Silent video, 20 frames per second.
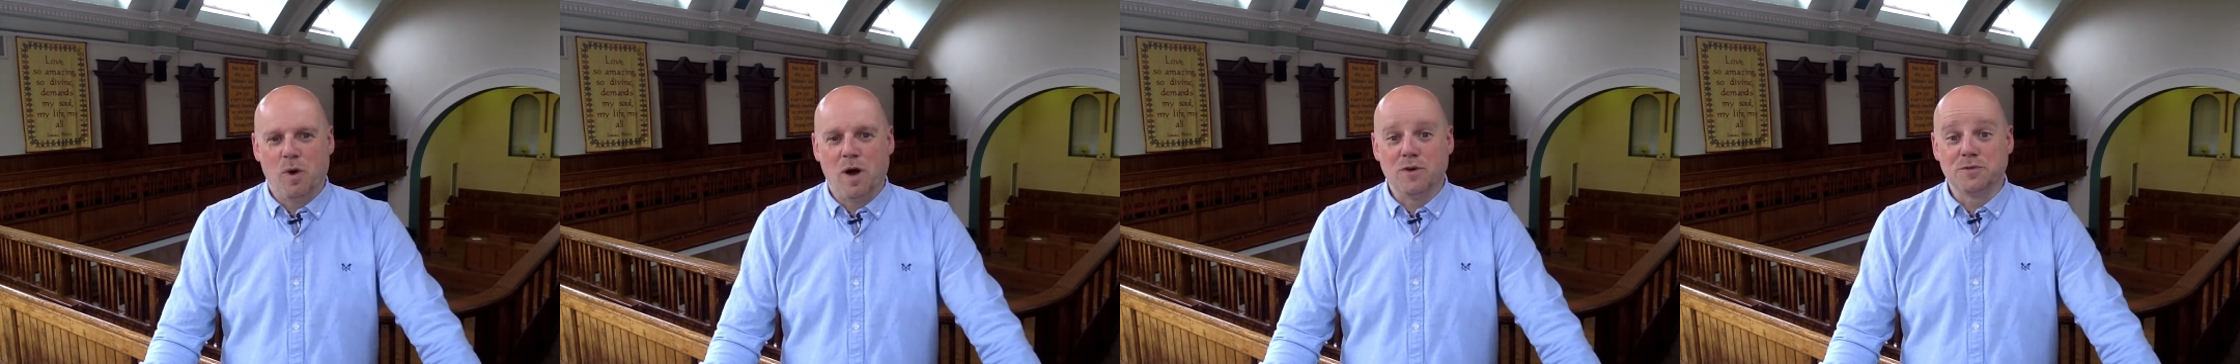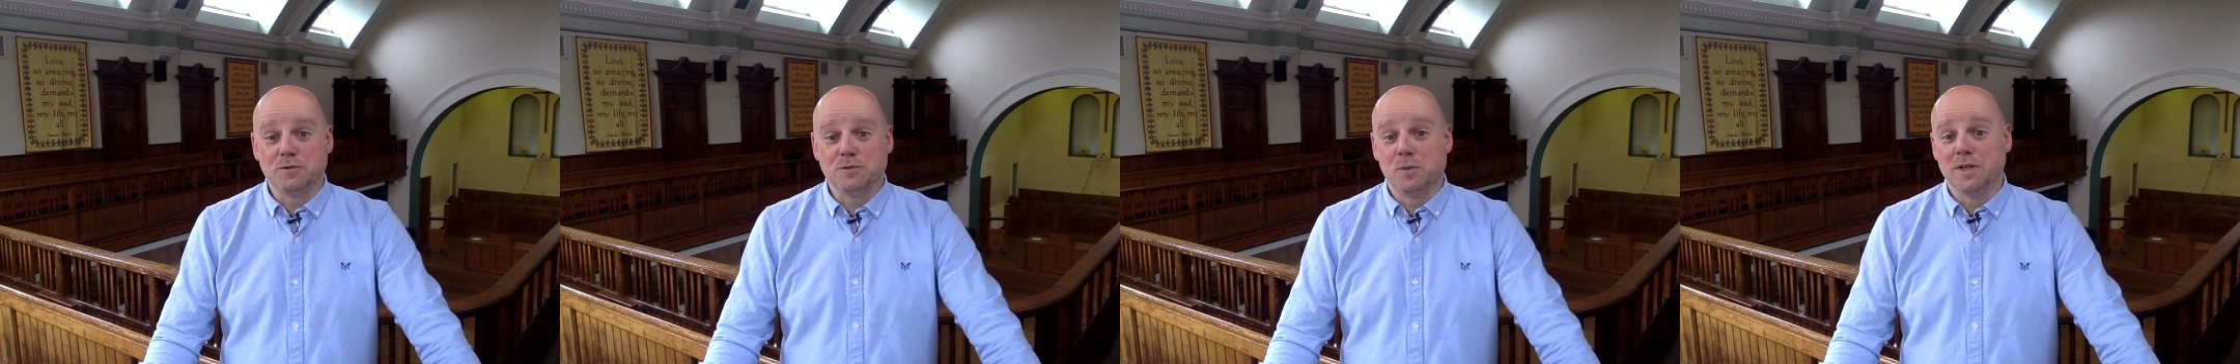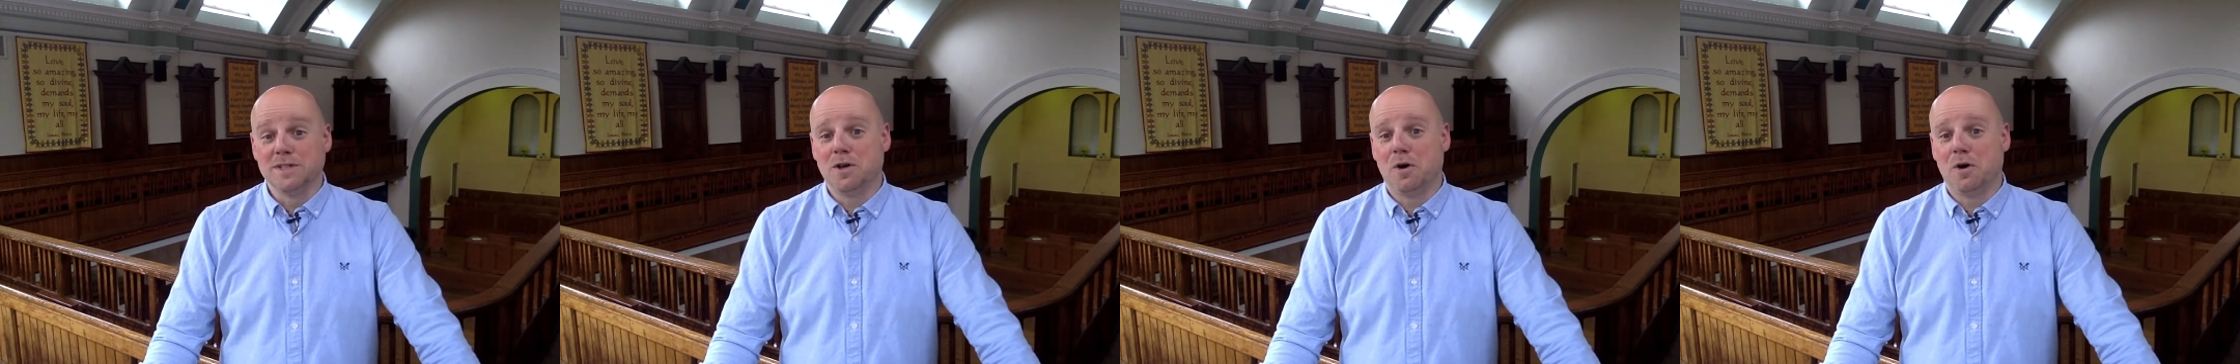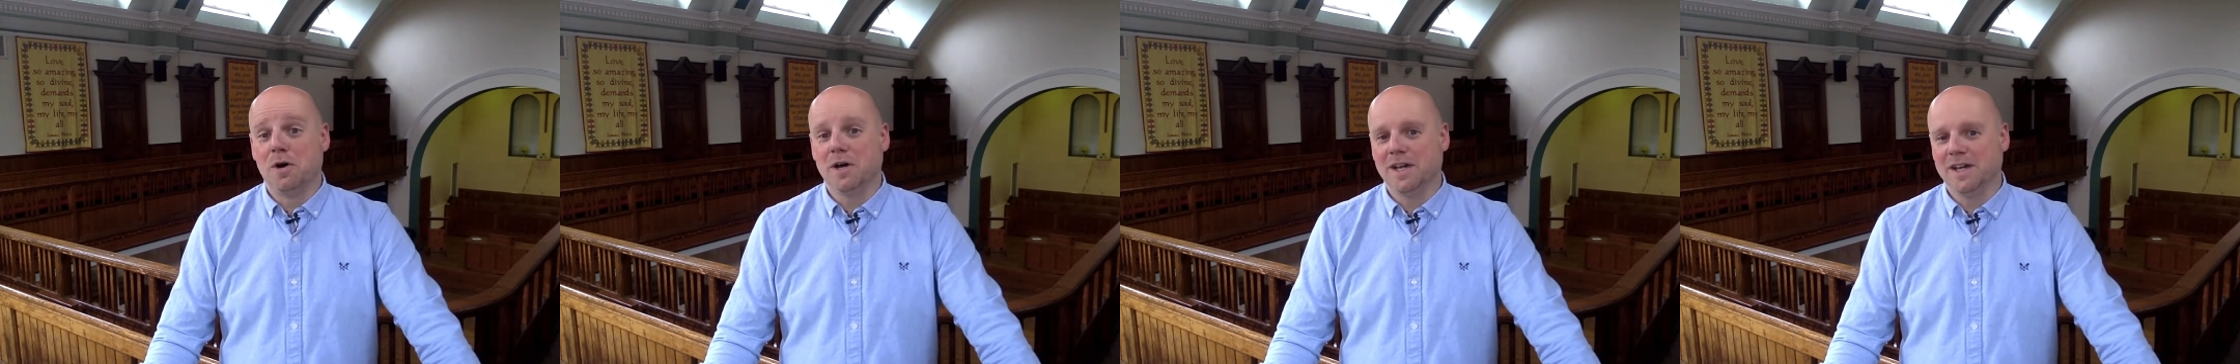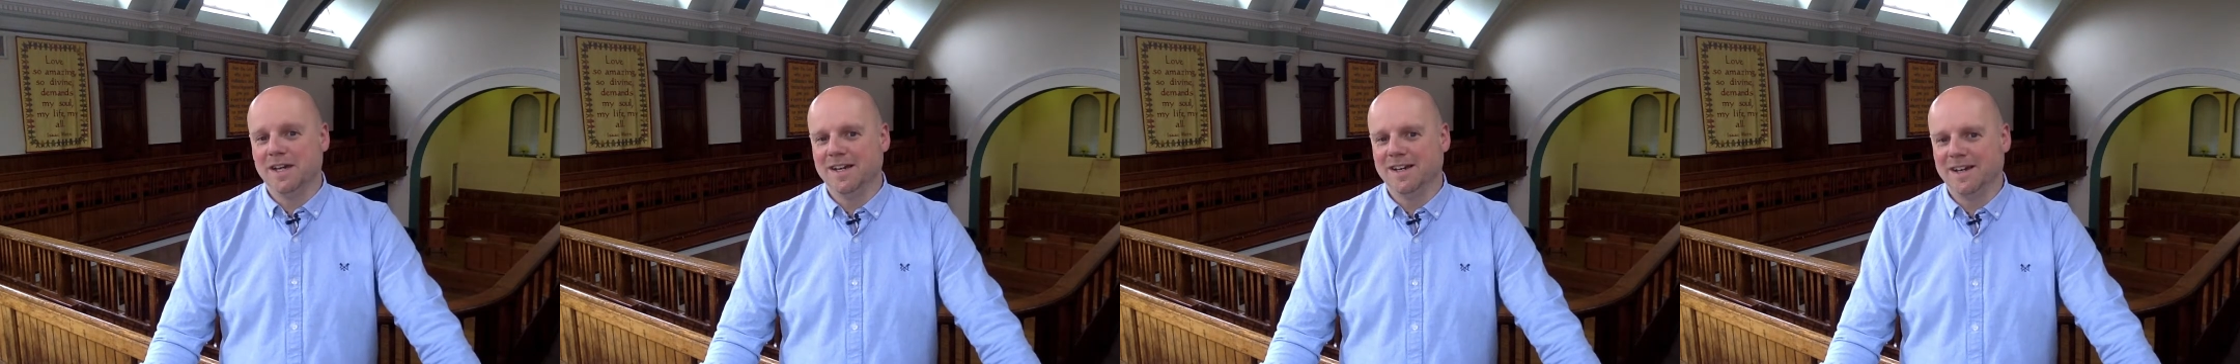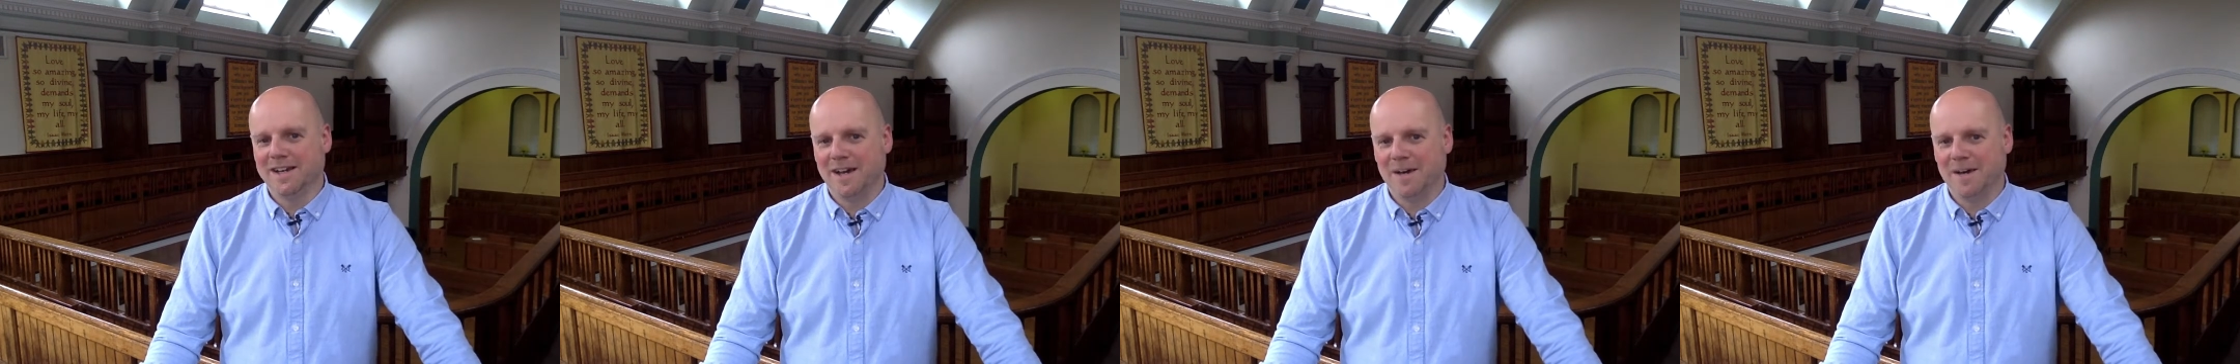whilst we're talking